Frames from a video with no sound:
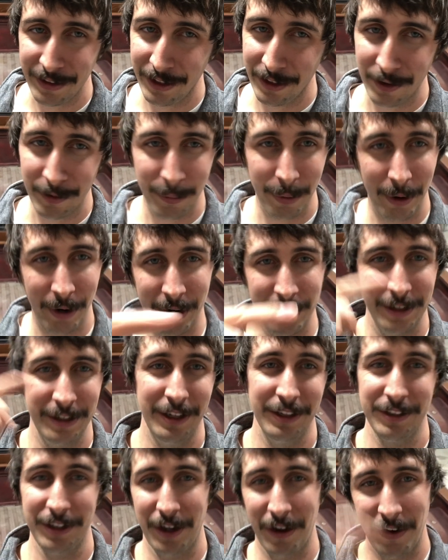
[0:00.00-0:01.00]
and the other part
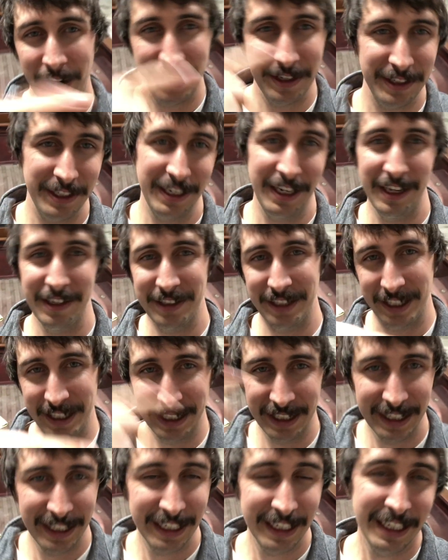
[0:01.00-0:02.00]
does a crazy daisy
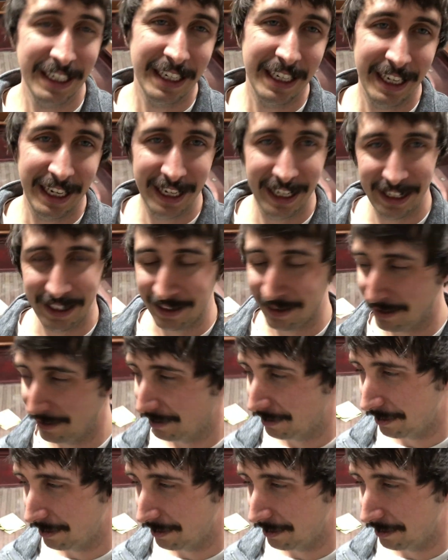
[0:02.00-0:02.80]
and